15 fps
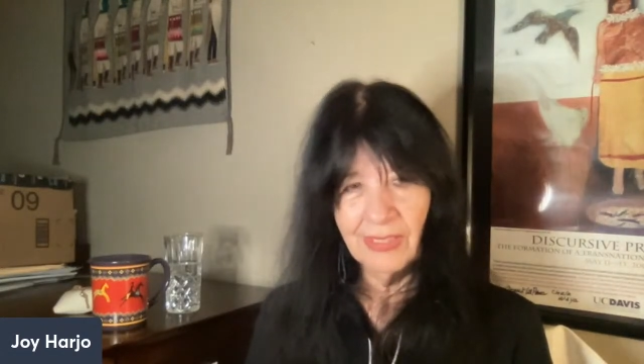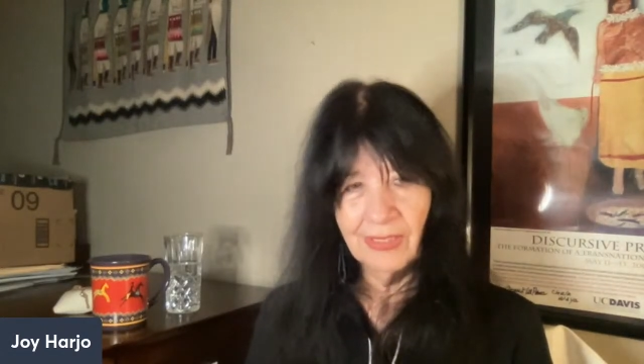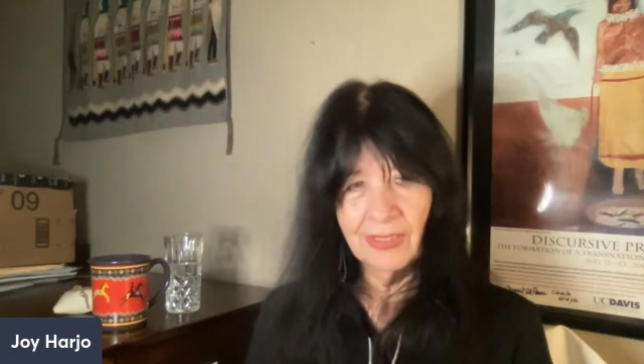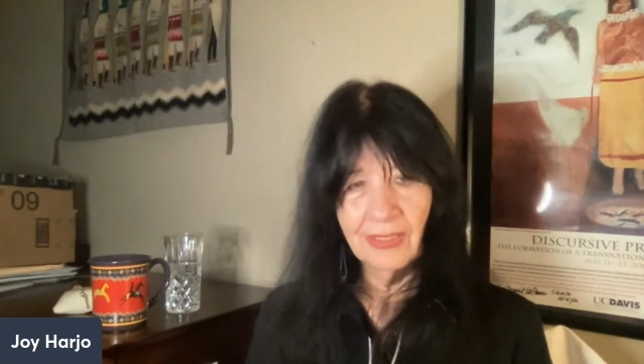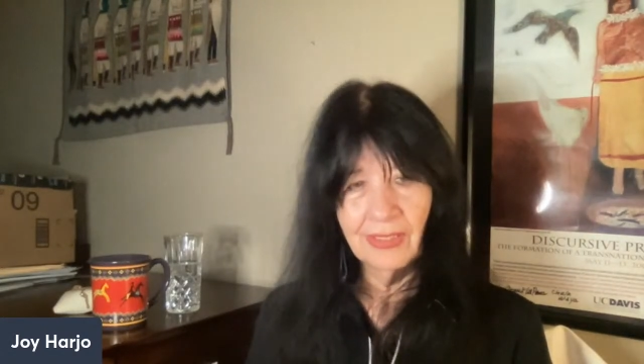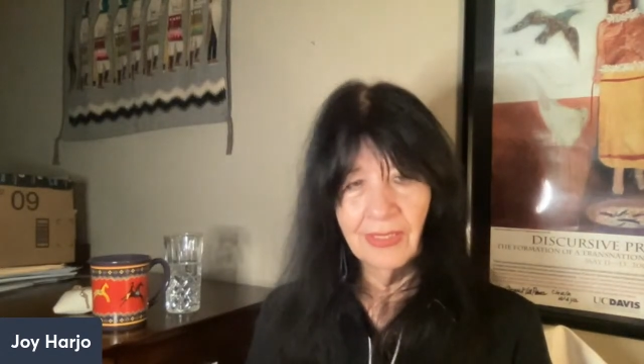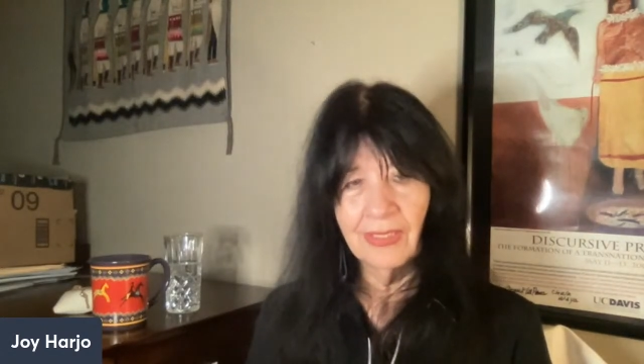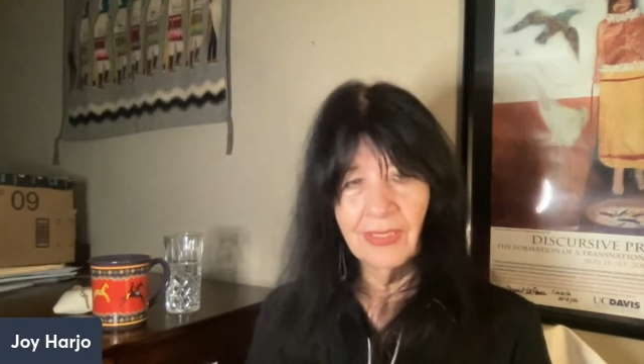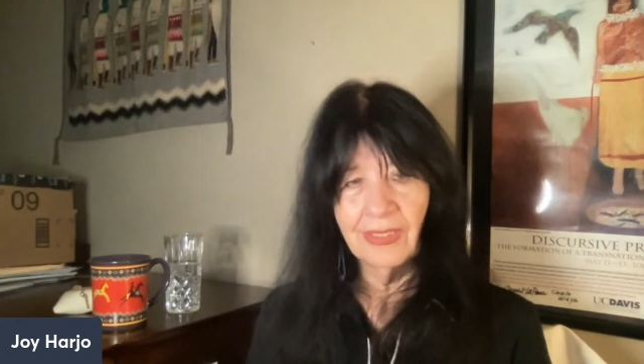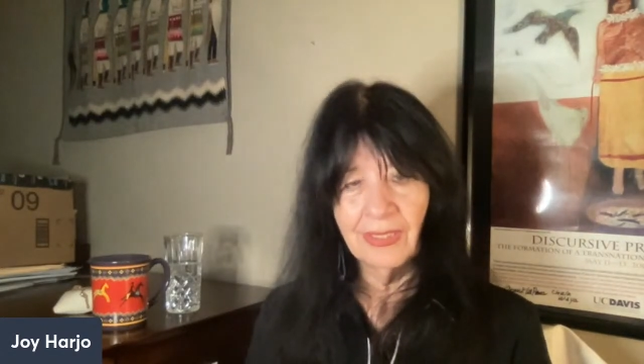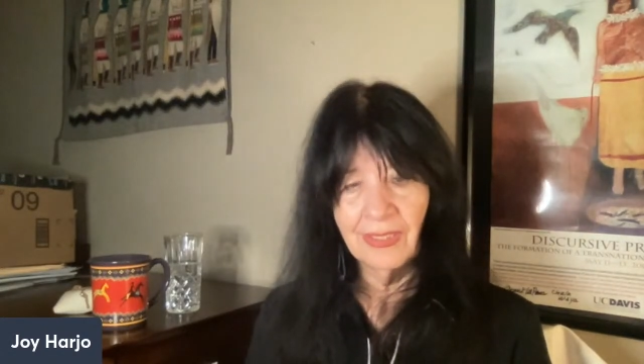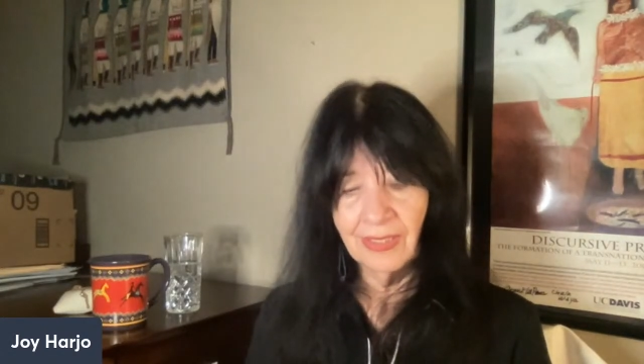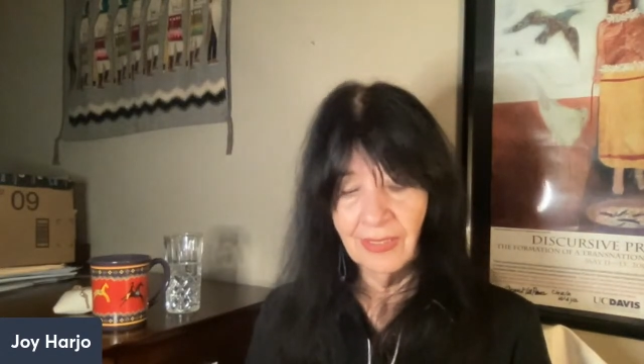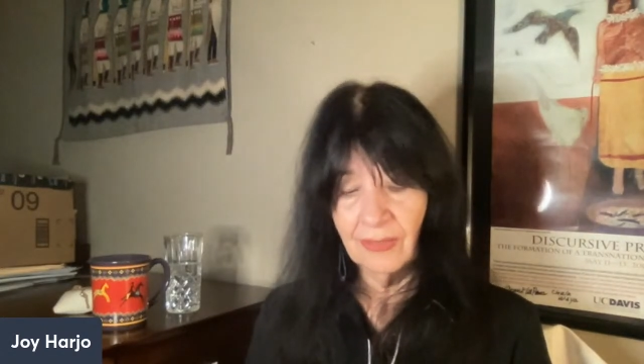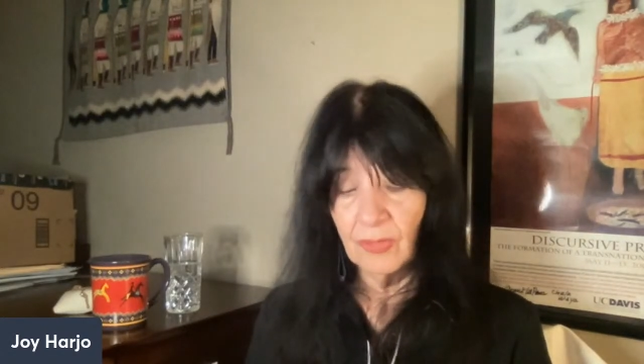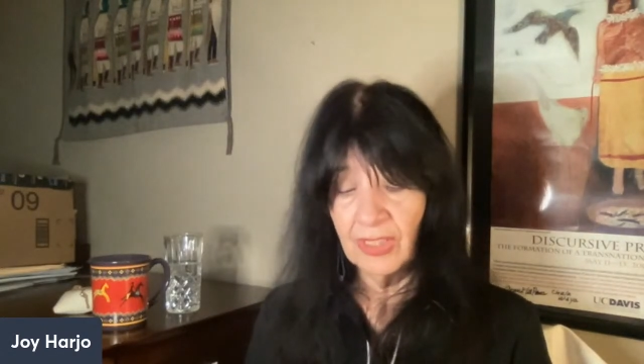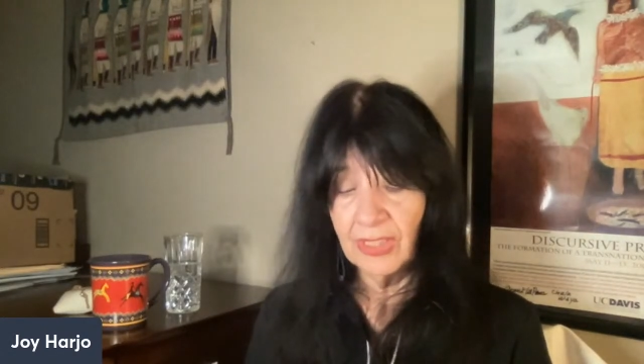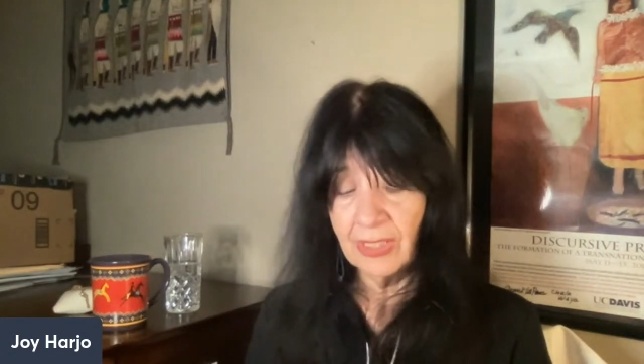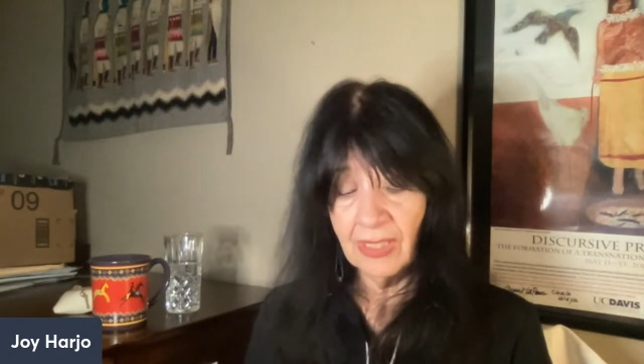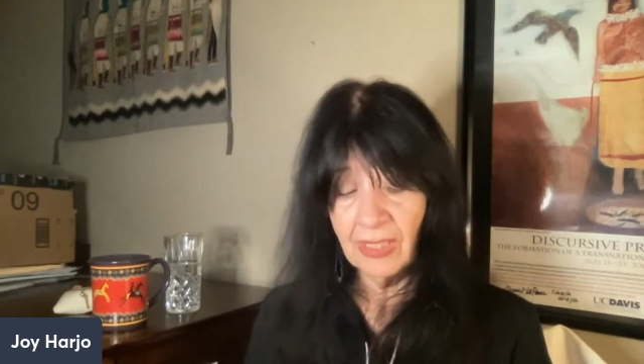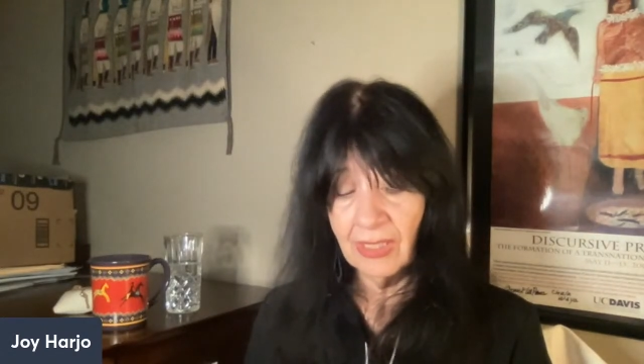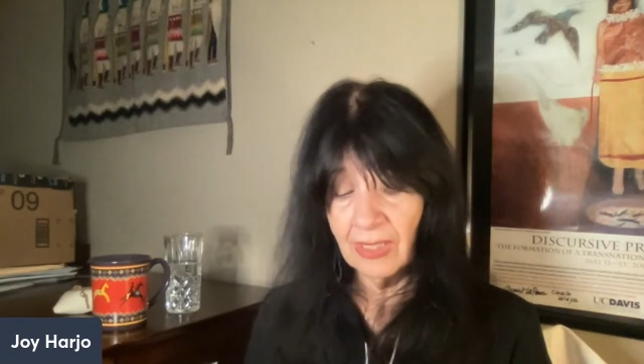ah, way
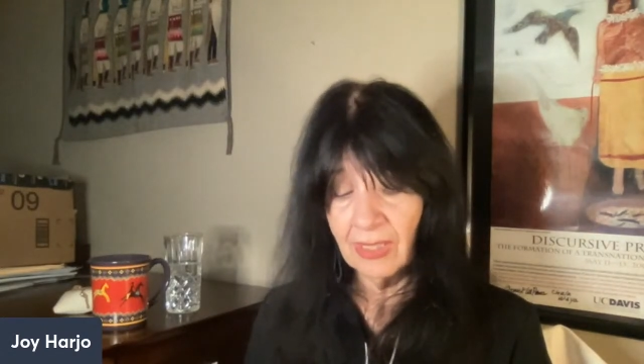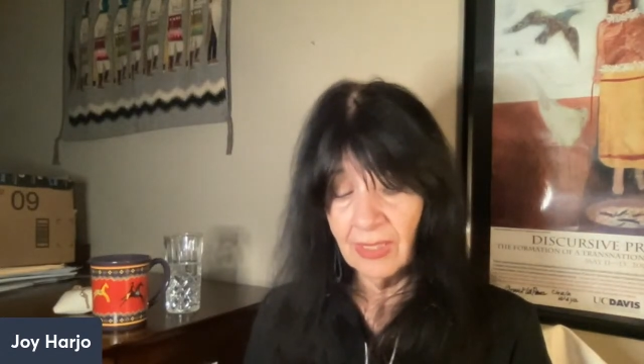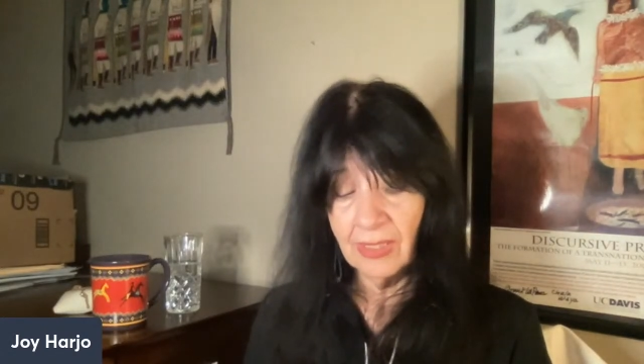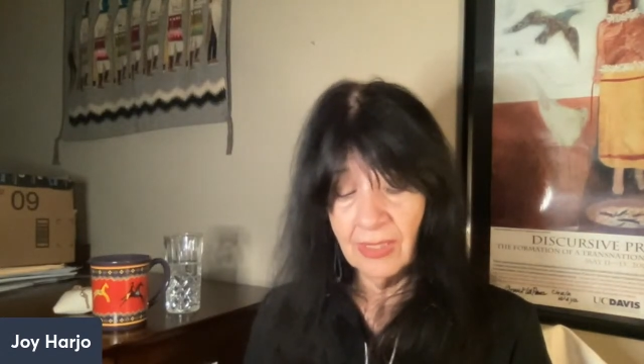ah,